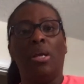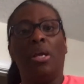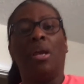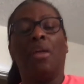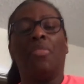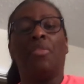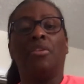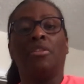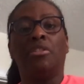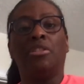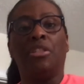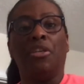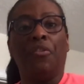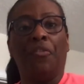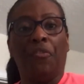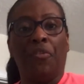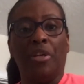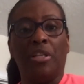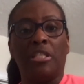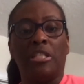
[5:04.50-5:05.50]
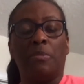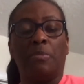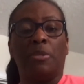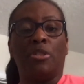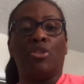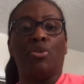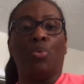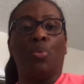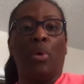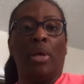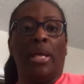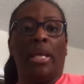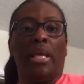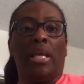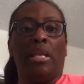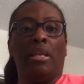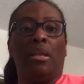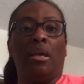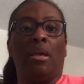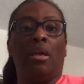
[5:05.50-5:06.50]
the difference
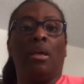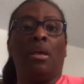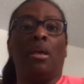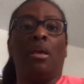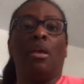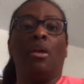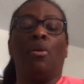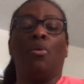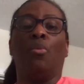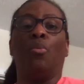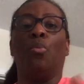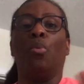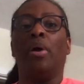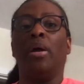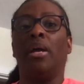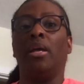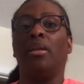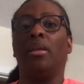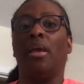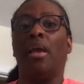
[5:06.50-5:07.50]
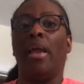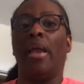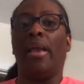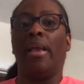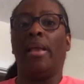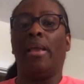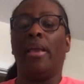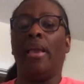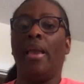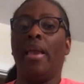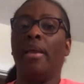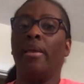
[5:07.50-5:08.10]
between what a